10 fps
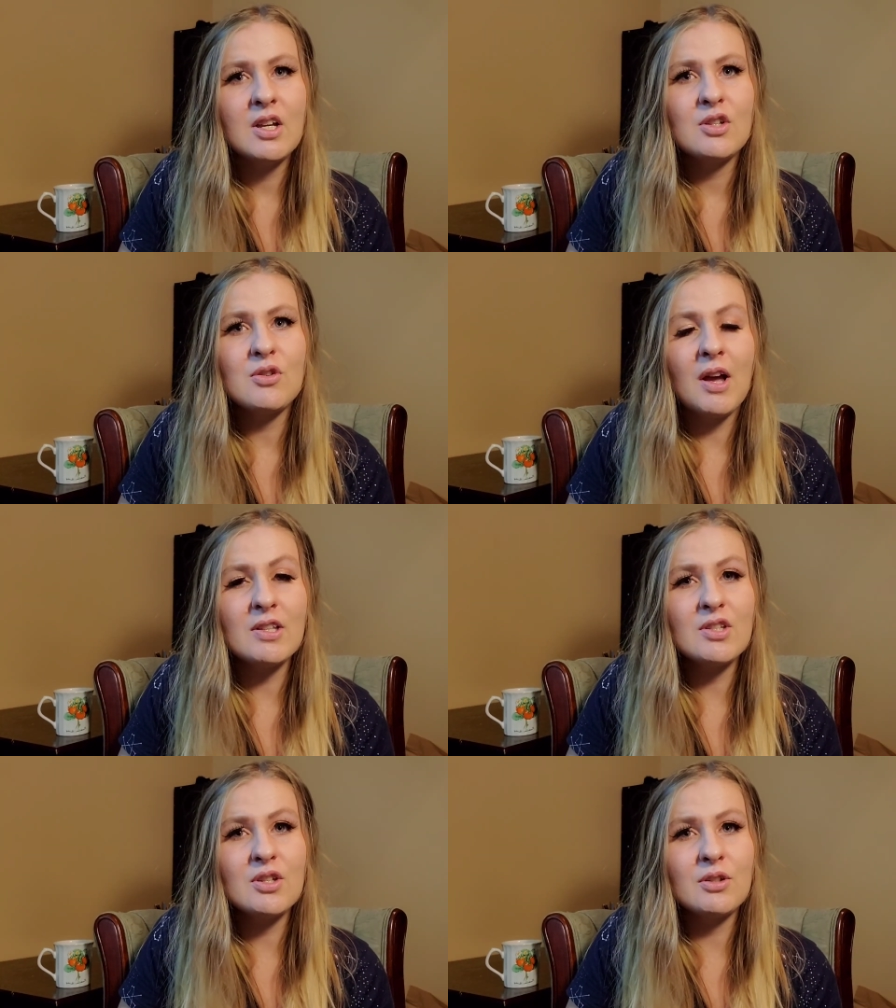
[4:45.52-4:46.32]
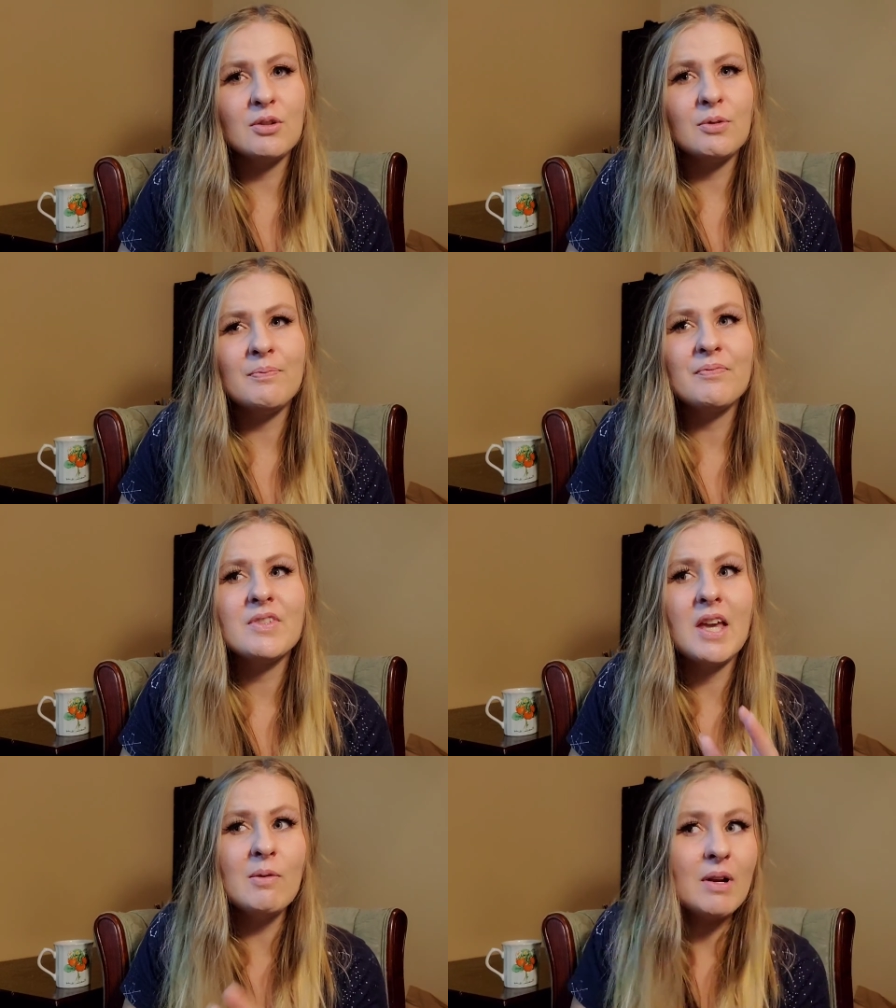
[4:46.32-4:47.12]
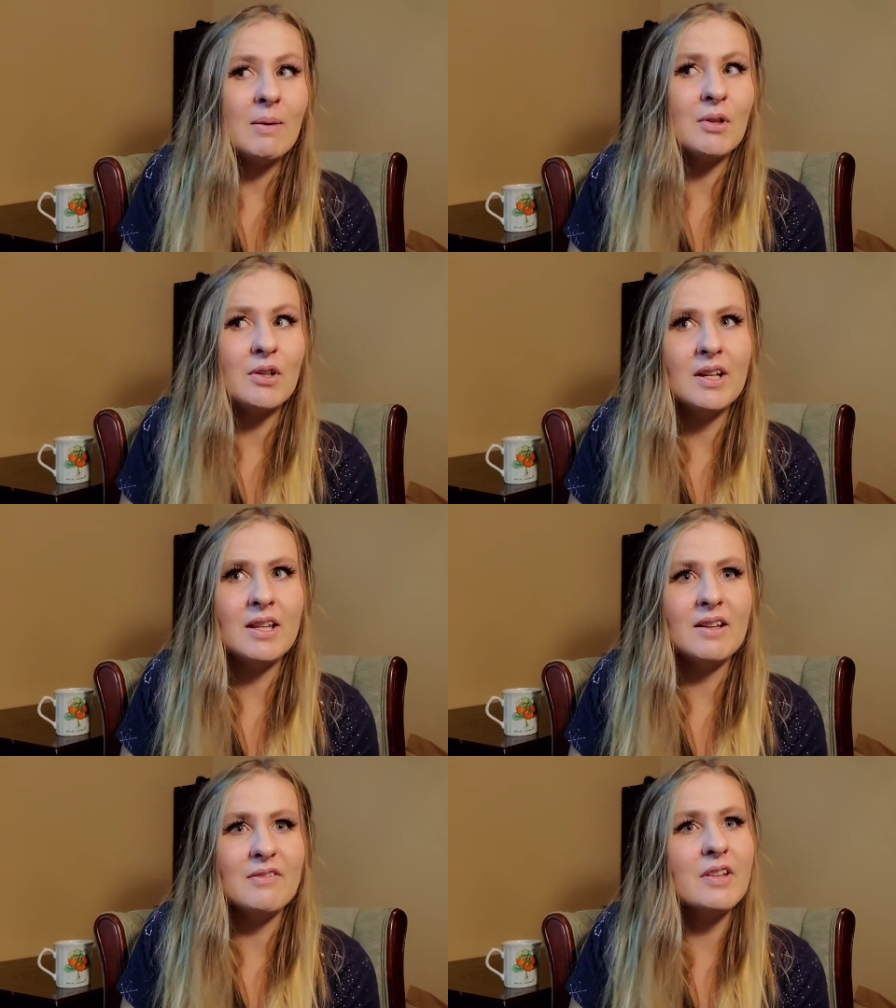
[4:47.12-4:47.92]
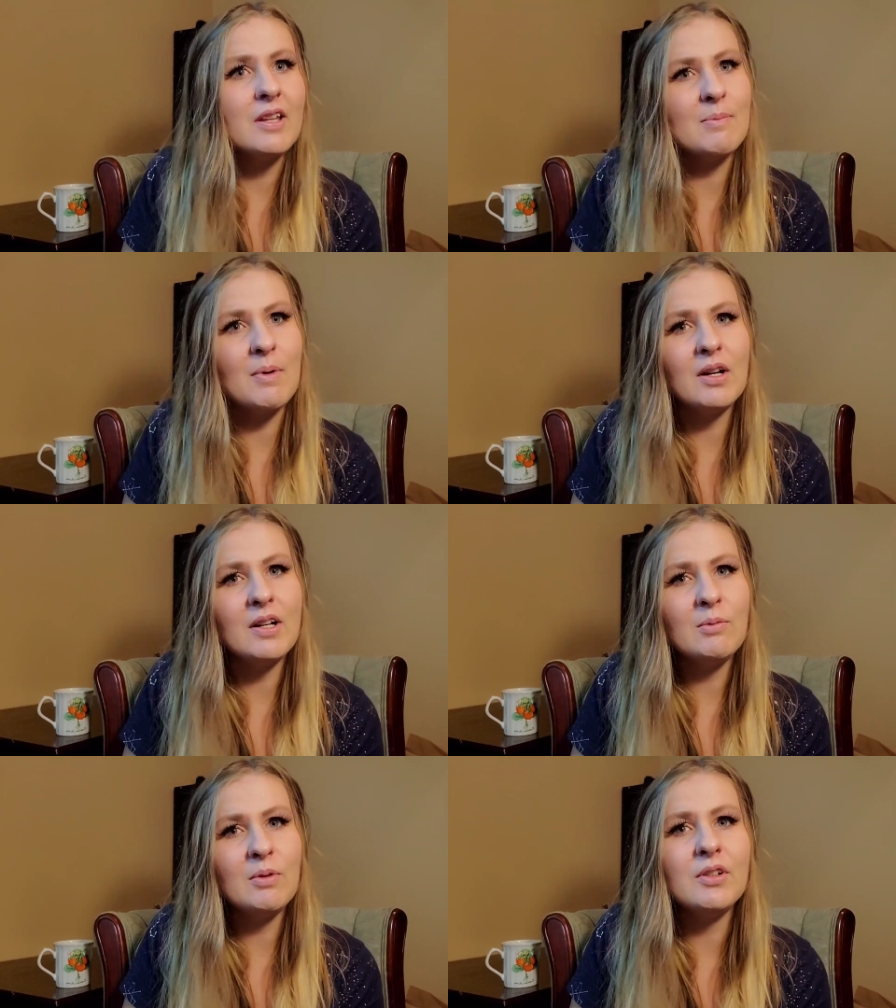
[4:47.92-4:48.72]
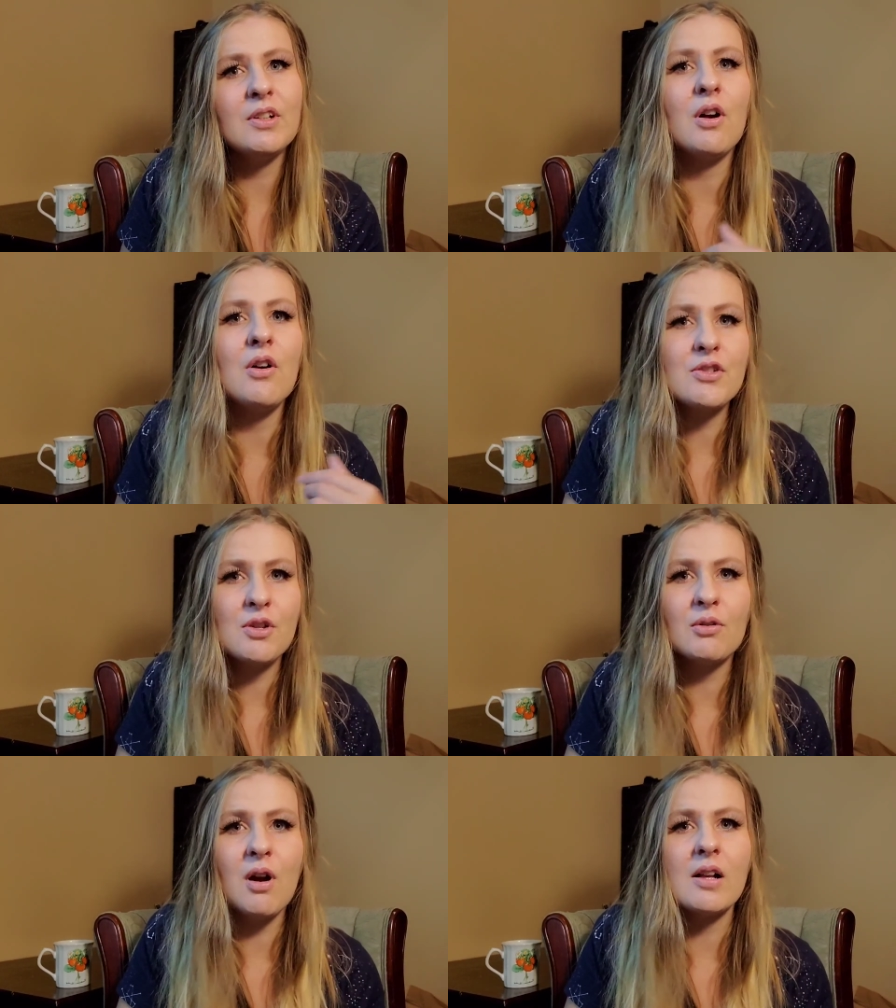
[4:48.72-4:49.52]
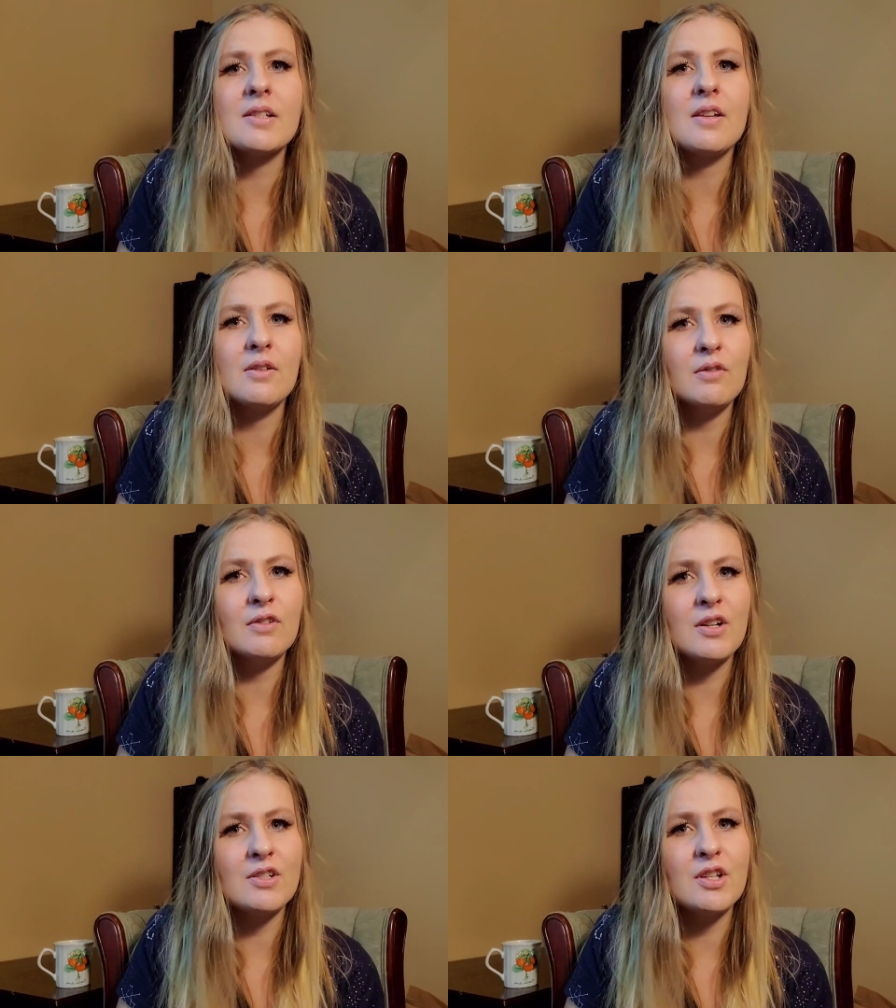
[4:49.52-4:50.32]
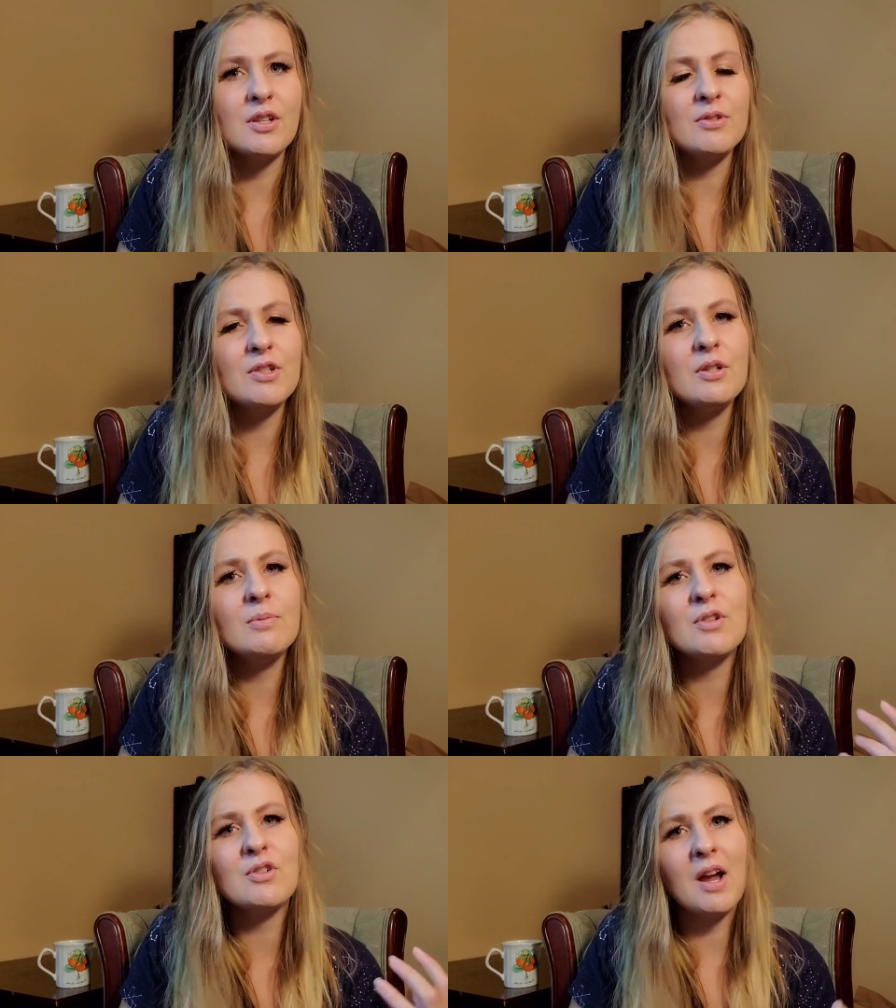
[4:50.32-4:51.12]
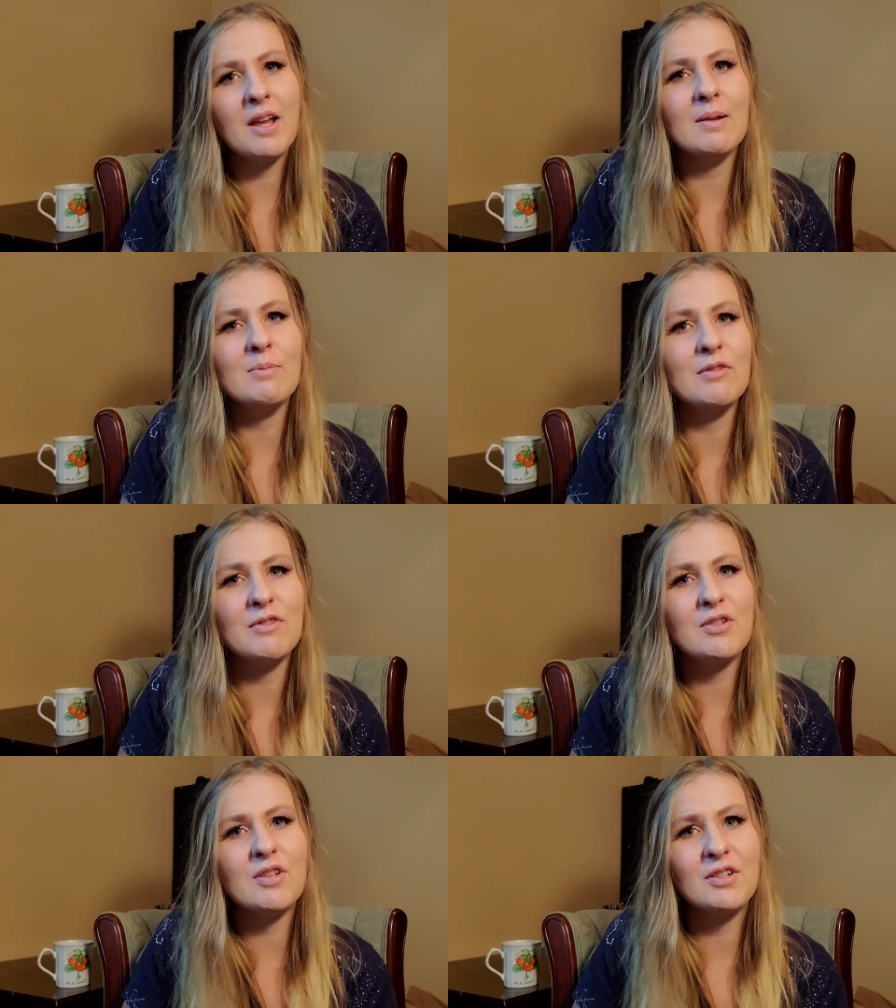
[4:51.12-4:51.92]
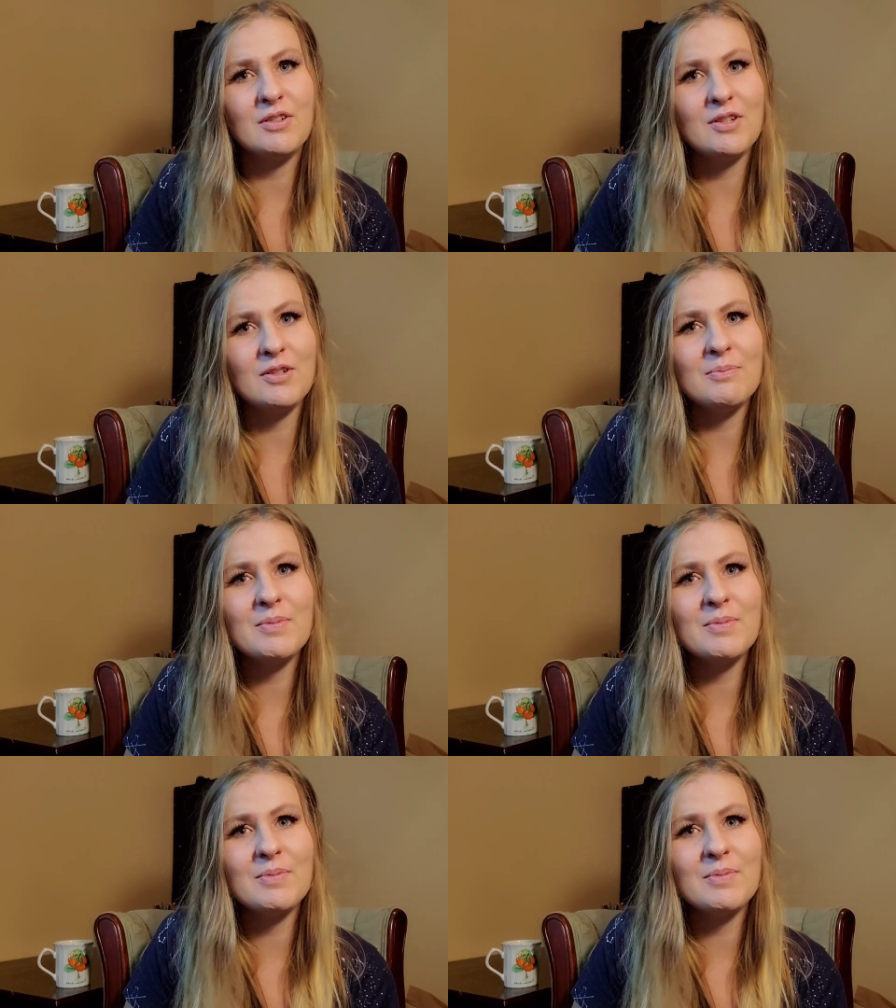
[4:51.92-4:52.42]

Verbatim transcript: trying to take what I'm learning in the affiliate marketing world and also cross that over onto YouTube to try and get more views on YouTube.